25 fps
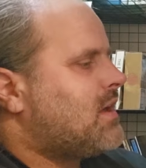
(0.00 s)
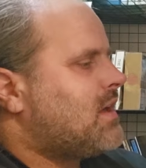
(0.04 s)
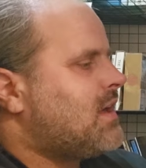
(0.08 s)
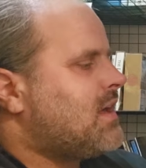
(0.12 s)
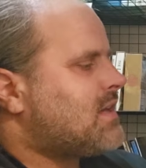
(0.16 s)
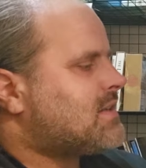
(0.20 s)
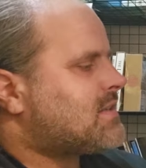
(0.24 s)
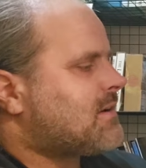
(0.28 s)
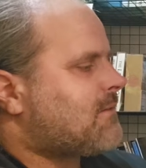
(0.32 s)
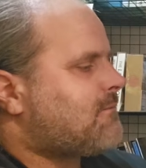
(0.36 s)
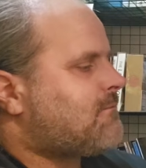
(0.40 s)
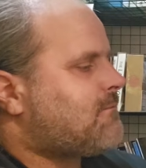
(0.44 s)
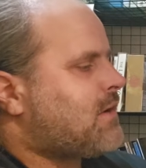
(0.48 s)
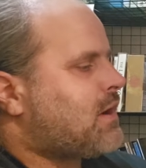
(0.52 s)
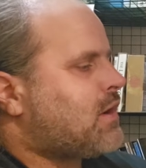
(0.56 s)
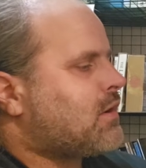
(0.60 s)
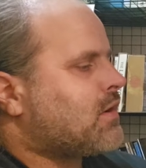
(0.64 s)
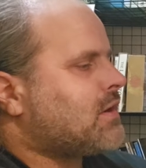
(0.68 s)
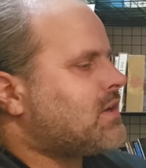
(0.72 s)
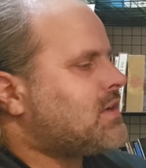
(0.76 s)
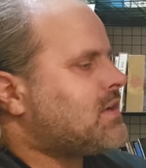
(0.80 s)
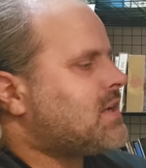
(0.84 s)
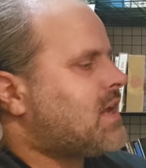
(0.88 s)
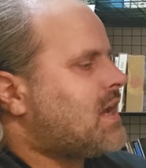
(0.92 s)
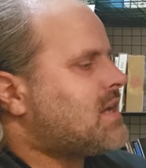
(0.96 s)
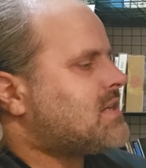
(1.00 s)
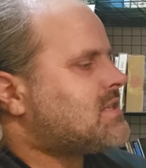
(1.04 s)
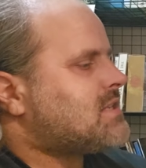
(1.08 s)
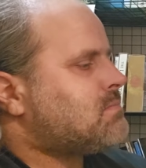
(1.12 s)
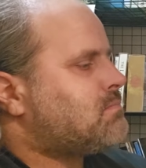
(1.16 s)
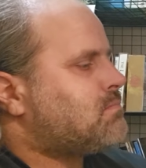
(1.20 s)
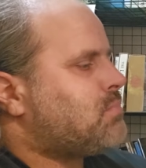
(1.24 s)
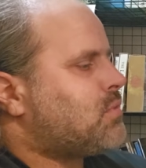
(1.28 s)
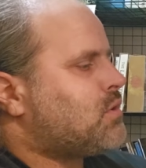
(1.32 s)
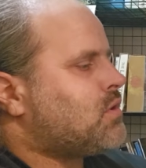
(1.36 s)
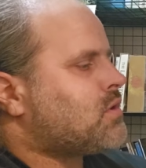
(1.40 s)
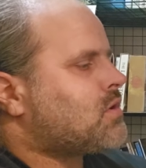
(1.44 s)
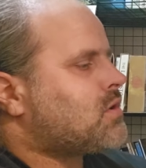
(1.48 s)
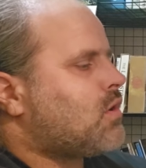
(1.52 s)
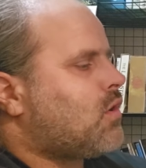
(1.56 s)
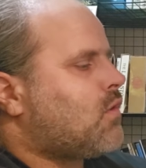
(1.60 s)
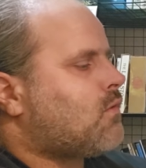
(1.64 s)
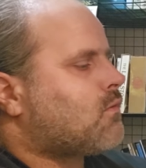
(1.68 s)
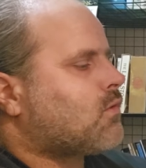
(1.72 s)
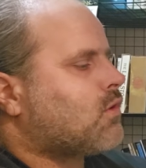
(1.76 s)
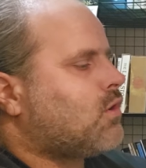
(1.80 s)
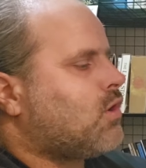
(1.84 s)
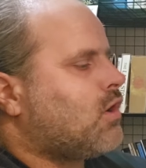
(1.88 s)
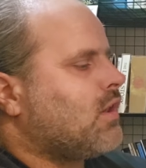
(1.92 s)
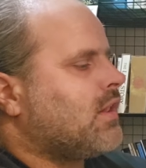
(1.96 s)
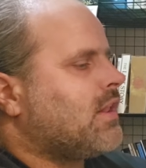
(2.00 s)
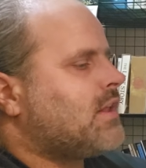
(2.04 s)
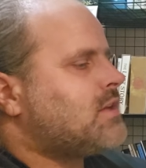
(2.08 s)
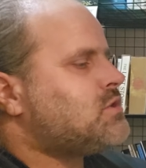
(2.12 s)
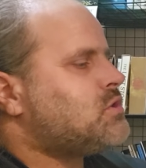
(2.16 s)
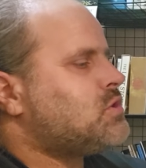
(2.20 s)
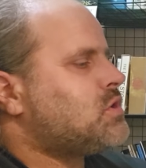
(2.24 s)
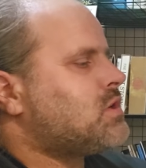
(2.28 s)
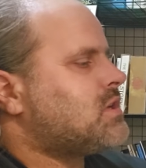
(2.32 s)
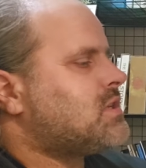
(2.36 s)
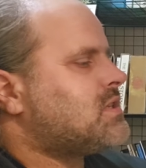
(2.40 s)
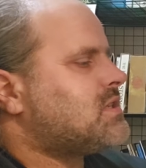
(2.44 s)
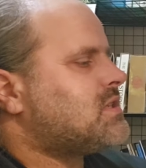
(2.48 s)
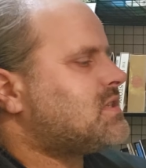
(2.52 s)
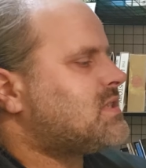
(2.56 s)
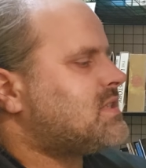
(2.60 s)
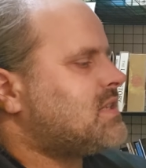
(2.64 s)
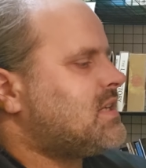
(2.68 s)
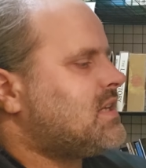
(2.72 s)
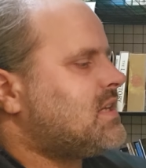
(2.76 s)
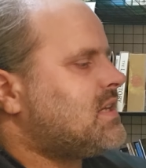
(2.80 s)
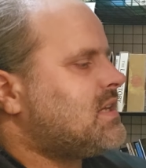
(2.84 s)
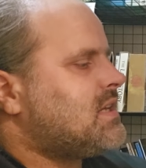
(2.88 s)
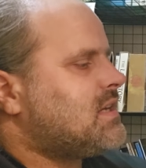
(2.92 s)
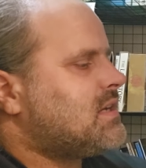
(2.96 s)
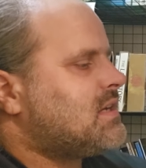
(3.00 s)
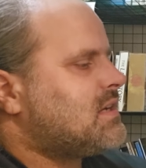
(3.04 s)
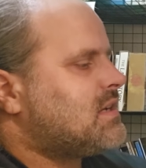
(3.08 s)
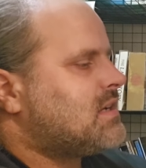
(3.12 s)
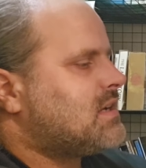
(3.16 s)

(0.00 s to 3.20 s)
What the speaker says: It's a fairly nice book overall, as you can see.